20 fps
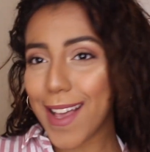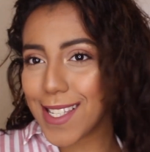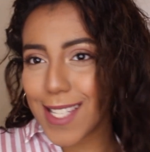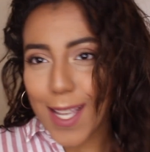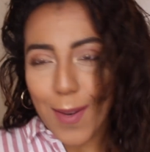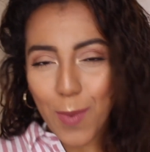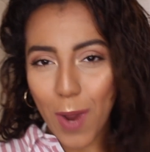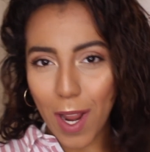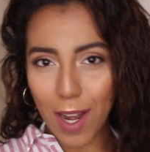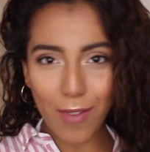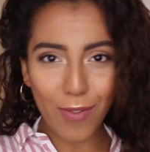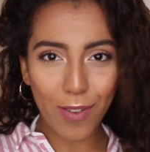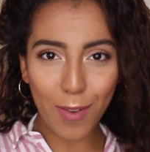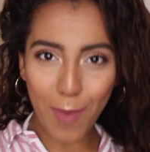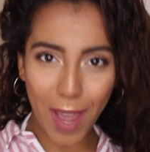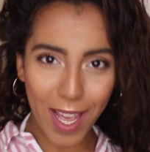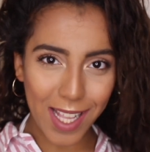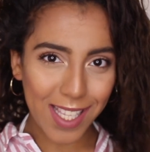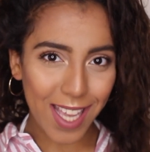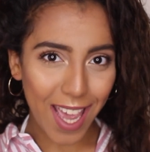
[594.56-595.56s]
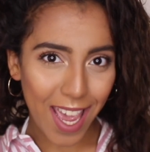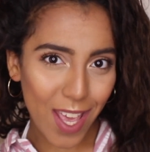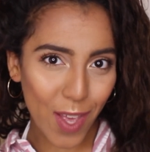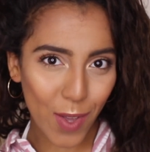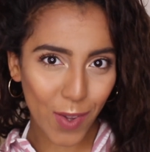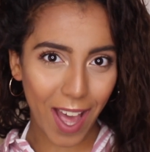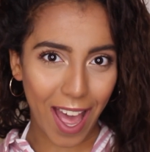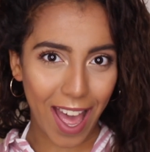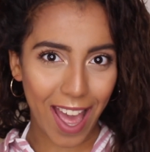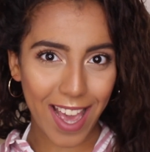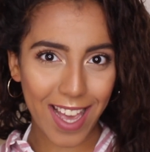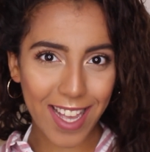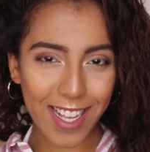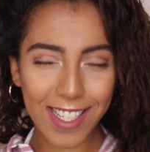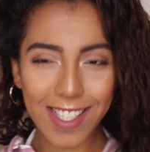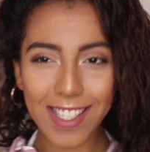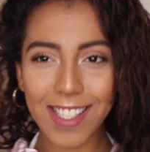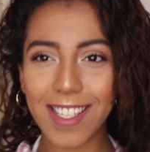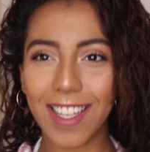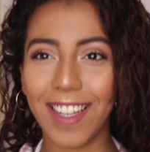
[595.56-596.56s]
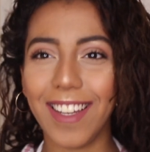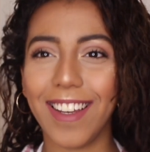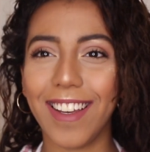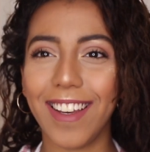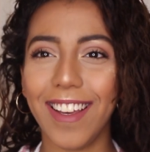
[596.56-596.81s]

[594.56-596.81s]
Yes, I'm ready for my day, you guys.